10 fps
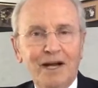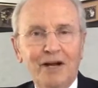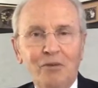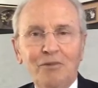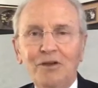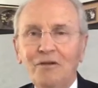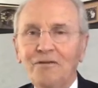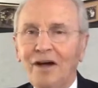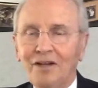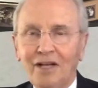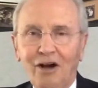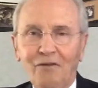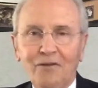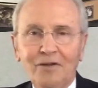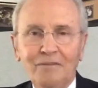I hope that you found it
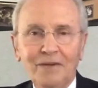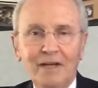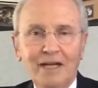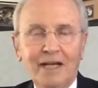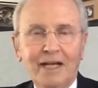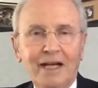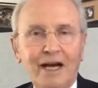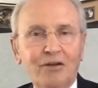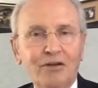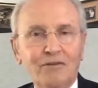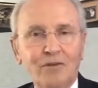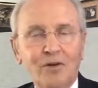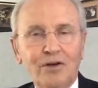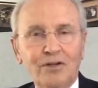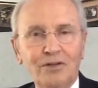helpful, and I'll look
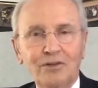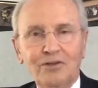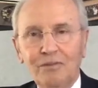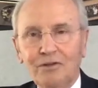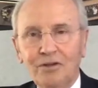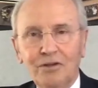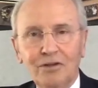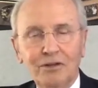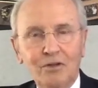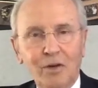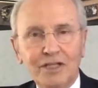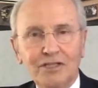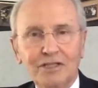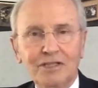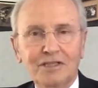forward to some of your
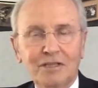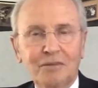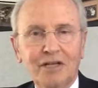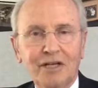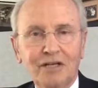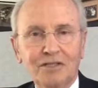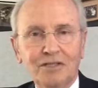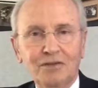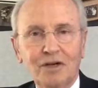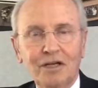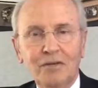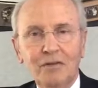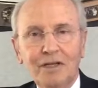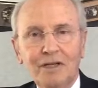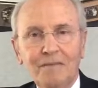questions and some of the areas you're struggling
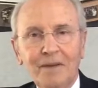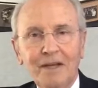with.